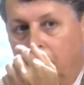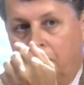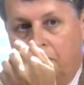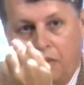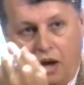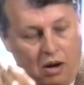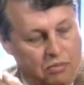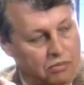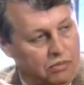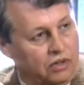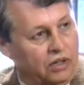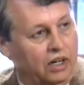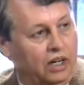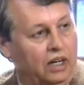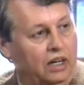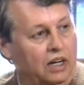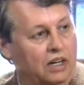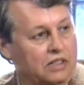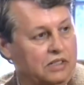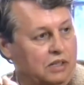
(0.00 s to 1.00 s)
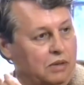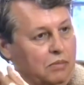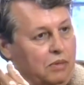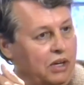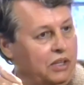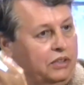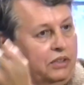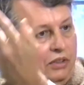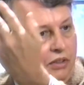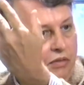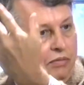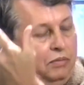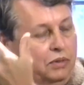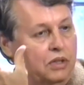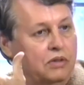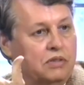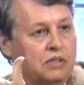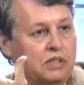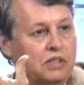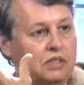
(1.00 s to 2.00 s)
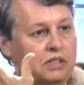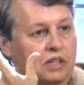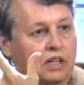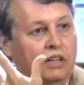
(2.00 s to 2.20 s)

memory, as the mother of muses,